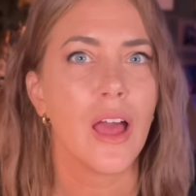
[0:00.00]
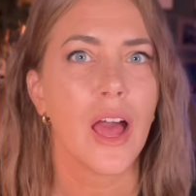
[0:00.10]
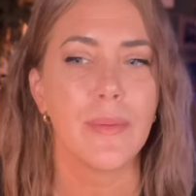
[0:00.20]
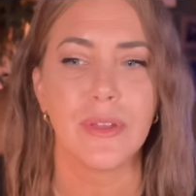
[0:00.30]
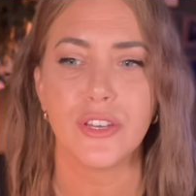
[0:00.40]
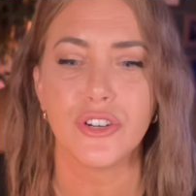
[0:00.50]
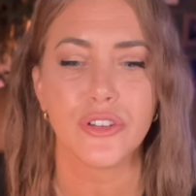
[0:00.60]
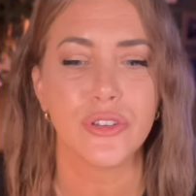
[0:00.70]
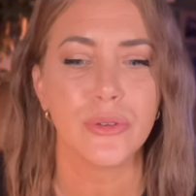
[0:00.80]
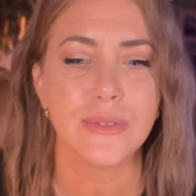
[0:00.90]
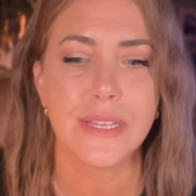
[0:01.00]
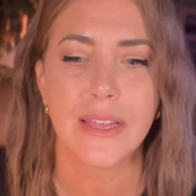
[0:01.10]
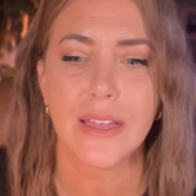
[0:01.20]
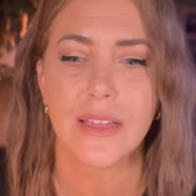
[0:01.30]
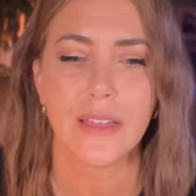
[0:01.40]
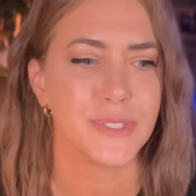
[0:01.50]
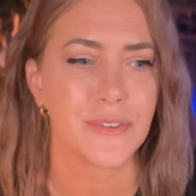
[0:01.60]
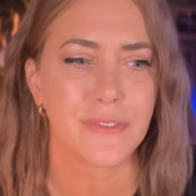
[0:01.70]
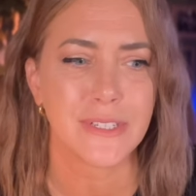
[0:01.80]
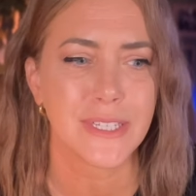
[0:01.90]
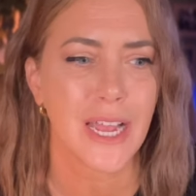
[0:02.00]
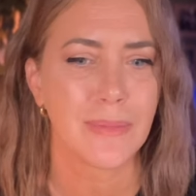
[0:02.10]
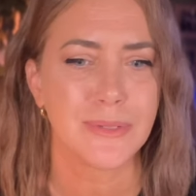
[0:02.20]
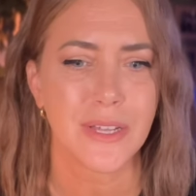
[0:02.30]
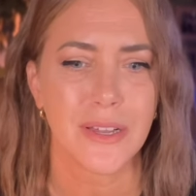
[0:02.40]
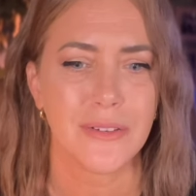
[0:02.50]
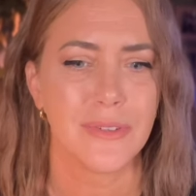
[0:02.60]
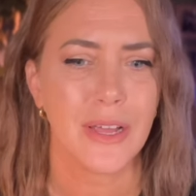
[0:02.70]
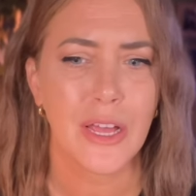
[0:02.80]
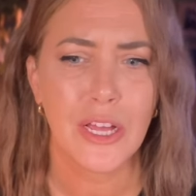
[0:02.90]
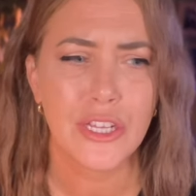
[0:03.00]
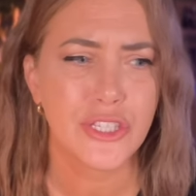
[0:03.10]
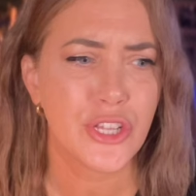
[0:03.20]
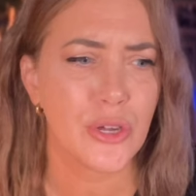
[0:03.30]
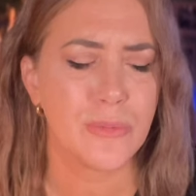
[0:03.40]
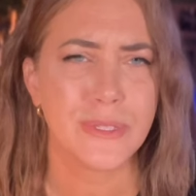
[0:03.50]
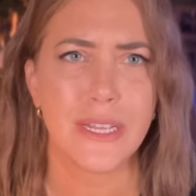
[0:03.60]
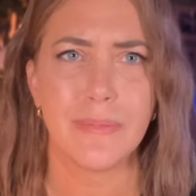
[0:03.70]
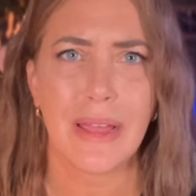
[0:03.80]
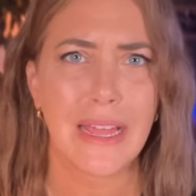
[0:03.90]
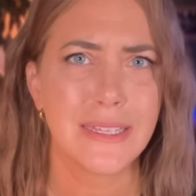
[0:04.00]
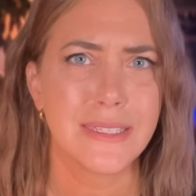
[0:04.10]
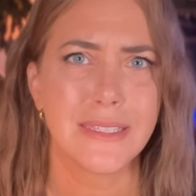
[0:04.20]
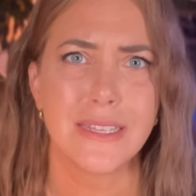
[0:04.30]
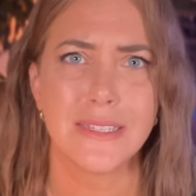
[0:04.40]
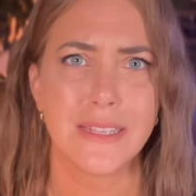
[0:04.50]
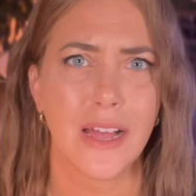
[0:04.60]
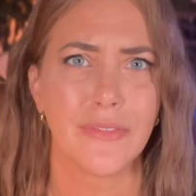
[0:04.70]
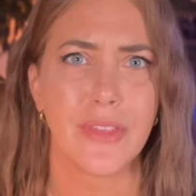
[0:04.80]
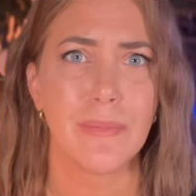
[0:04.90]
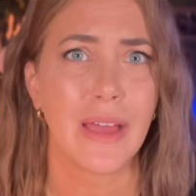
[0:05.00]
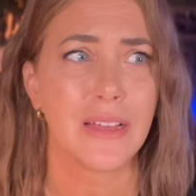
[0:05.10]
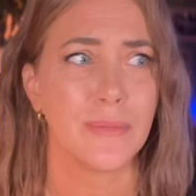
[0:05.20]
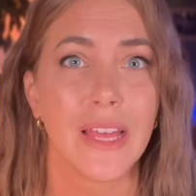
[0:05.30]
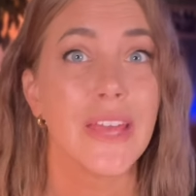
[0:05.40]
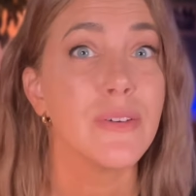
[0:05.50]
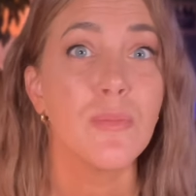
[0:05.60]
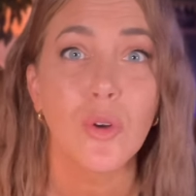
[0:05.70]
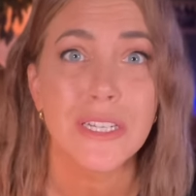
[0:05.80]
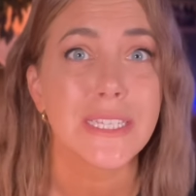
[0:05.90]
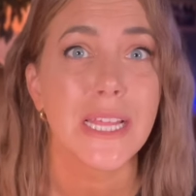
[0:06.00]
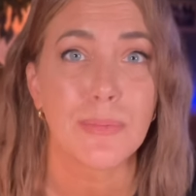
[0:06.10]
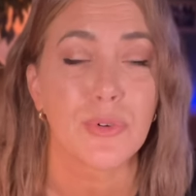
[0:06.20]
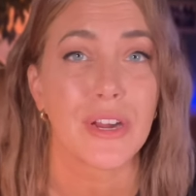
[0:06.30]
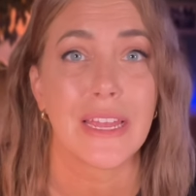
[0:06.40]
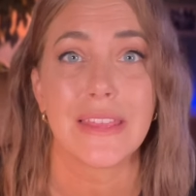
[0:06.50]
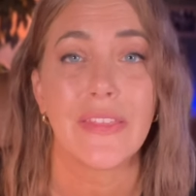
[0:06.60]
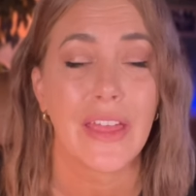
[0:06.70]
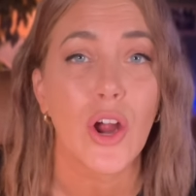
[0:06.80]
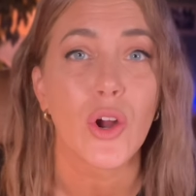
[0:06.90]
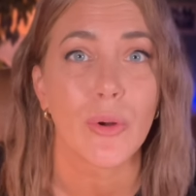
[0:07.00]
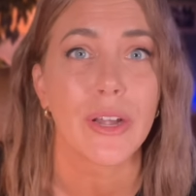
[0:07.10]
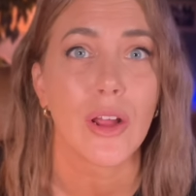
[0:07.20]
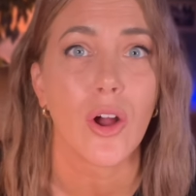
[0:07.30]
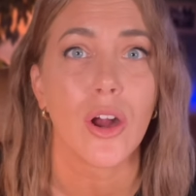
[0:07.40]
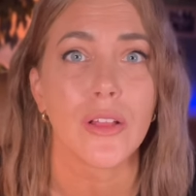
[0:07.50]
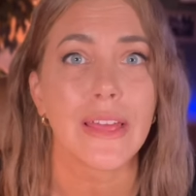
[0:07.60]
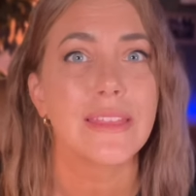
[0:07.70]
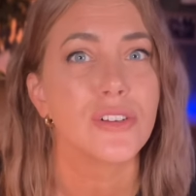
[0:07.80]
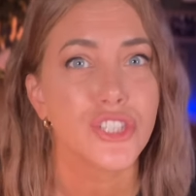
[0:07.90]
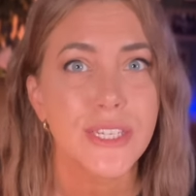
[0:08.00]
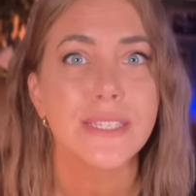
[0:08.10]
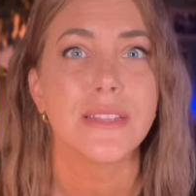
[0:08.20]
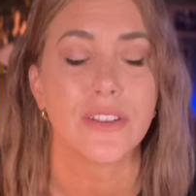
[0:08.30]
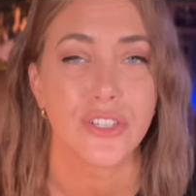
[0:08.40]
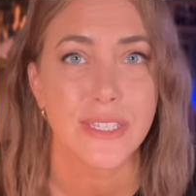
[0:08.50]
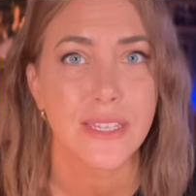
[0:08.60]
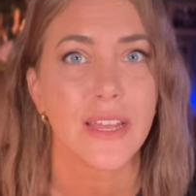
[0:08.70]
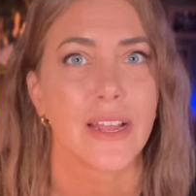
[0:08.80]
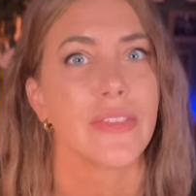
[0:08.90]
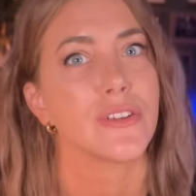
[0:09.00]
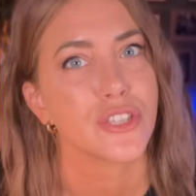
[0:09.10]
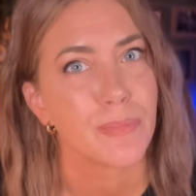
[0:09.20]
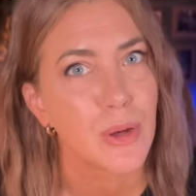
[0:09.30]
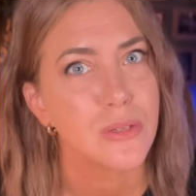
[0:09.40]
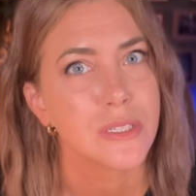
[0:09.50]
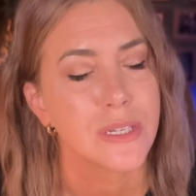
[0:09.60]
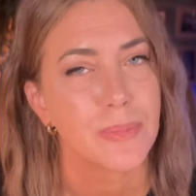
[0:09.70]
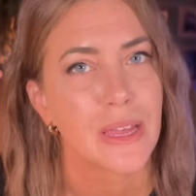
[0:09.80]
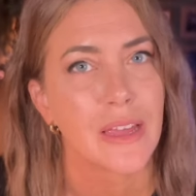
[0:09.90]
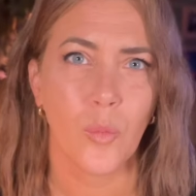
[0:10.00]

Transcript: I mean, you're using different types of soaps and pastes and stuff that make them even more slippery than they already are. Like they're just, they're slick and they're supposed to be.